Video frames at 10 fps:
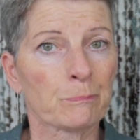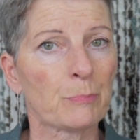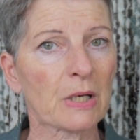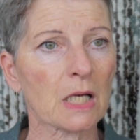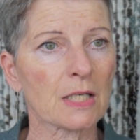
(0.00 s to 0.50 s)

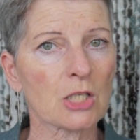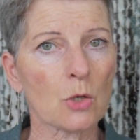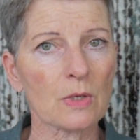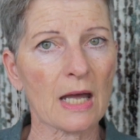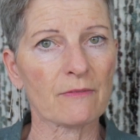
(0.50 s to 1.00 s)
but I
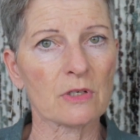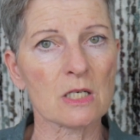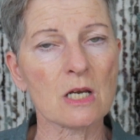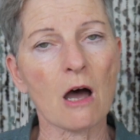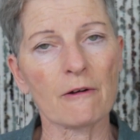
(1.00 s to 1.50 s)
don't have
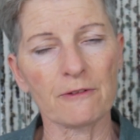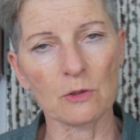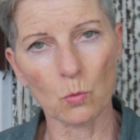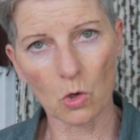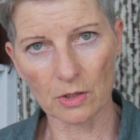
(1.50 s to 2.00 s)
enough
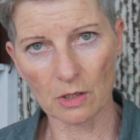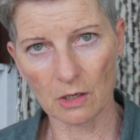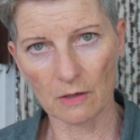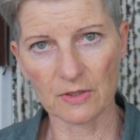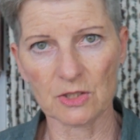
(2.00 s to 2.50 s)
in one
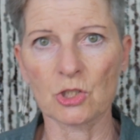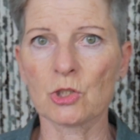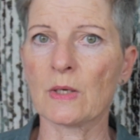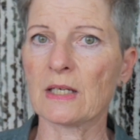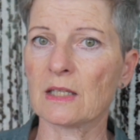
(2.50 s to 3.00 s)
harvest to
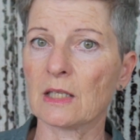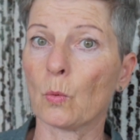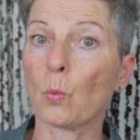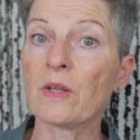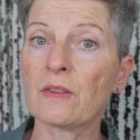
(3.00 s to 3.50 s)
do
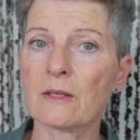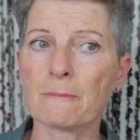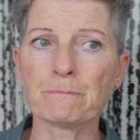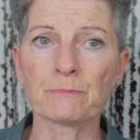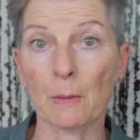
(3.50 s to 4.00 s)
anything with
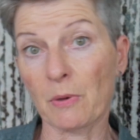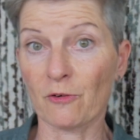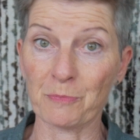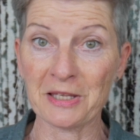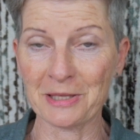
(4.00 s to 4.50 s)
them,
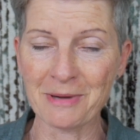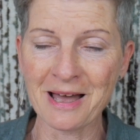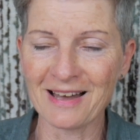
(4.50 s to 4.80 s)
apart from eat them.